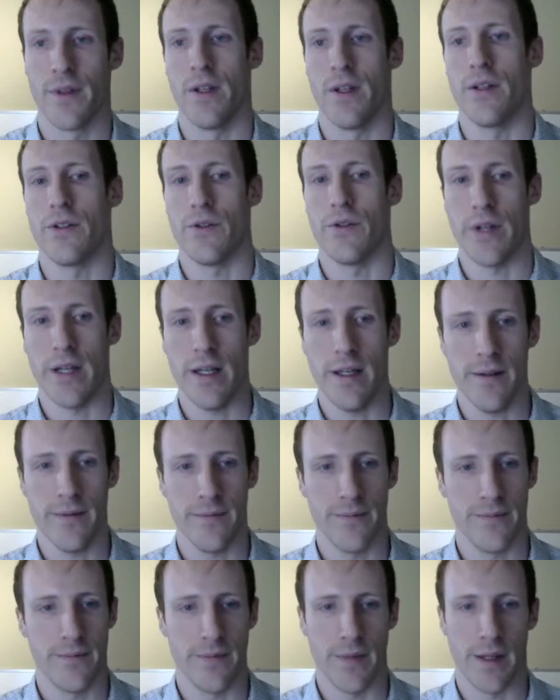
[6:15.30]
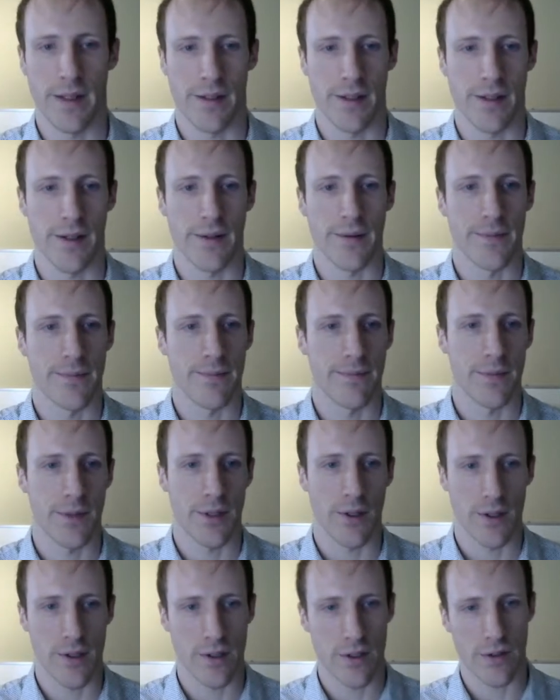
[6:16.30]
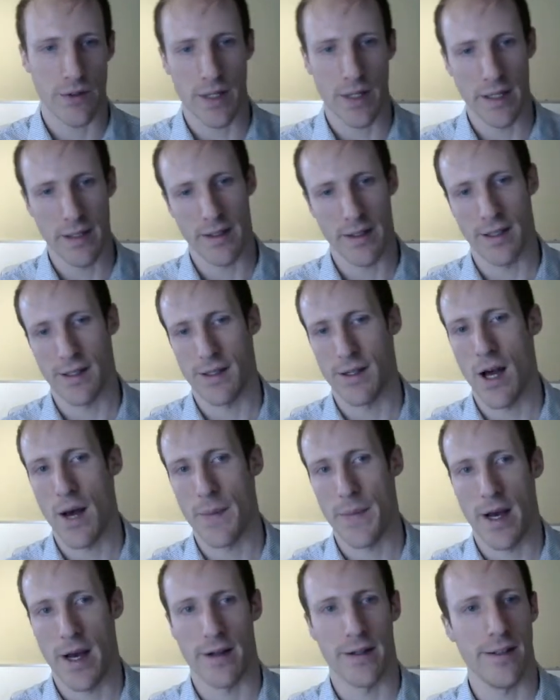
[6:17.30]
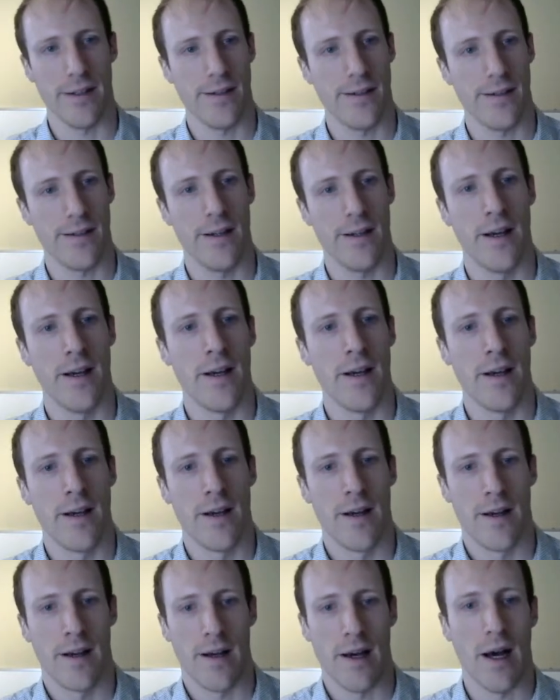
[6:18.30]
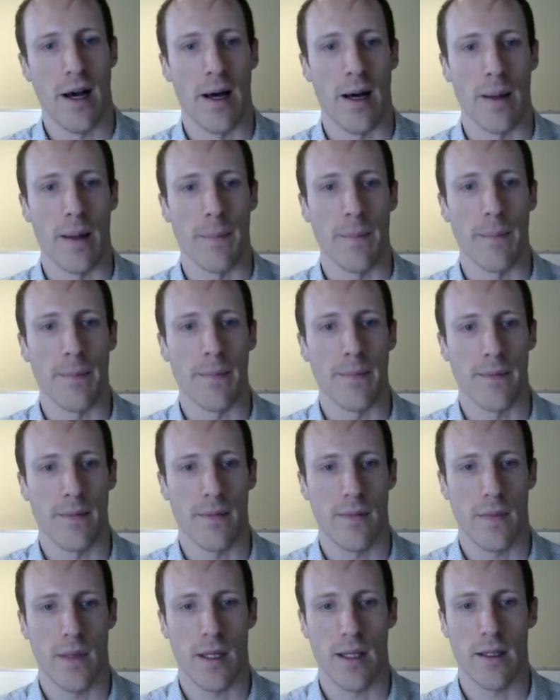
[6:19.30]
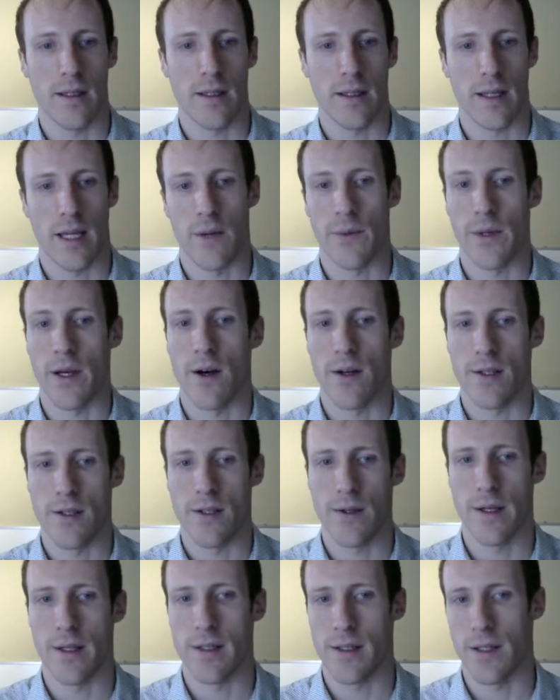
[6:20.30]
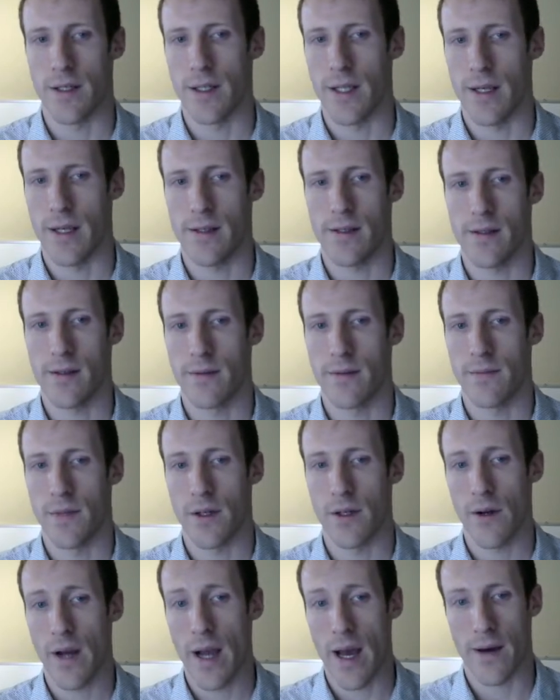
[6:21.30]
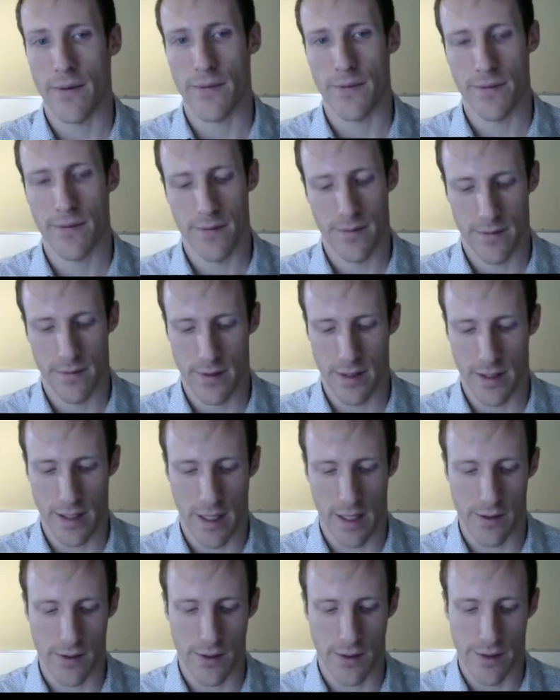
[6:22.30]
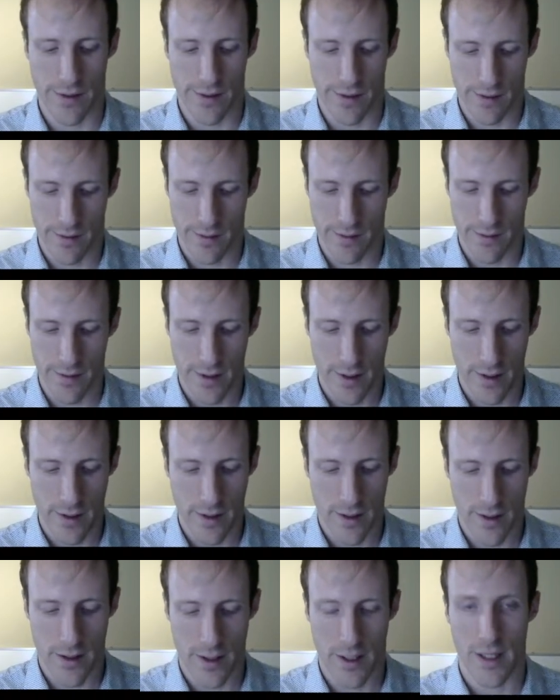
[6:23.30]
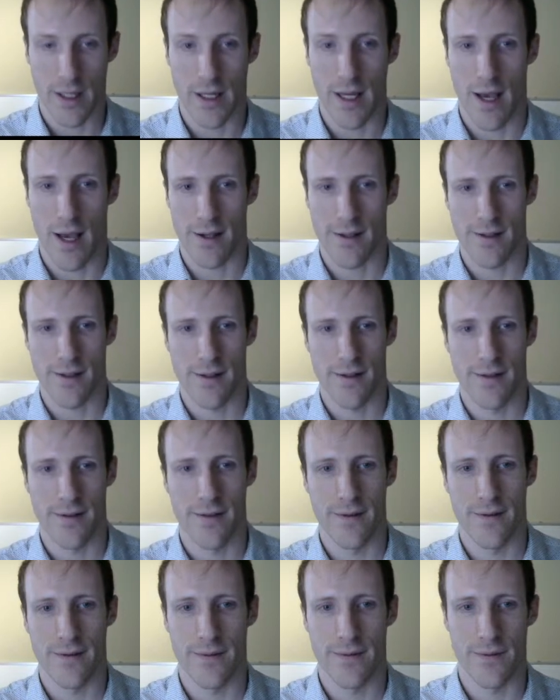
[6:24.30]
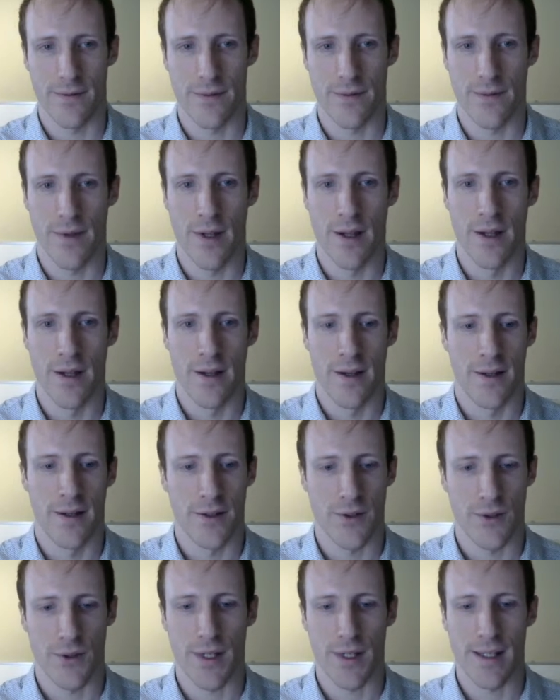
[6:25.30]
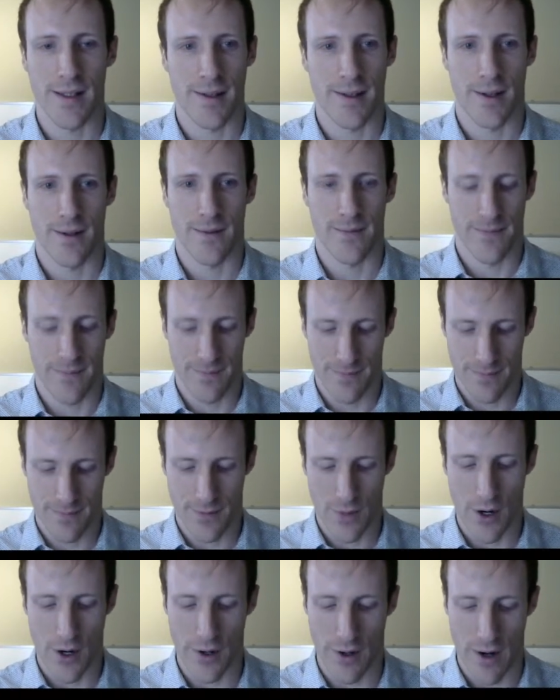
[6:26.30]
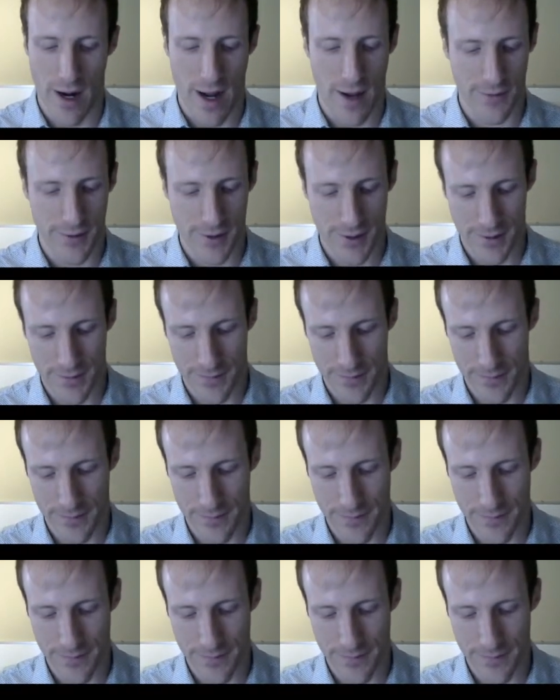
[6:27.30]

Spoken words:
a tree. It's a search tree. It's not balanced. Can we also consider this a graph? And the answer is yes. Trees are graphs.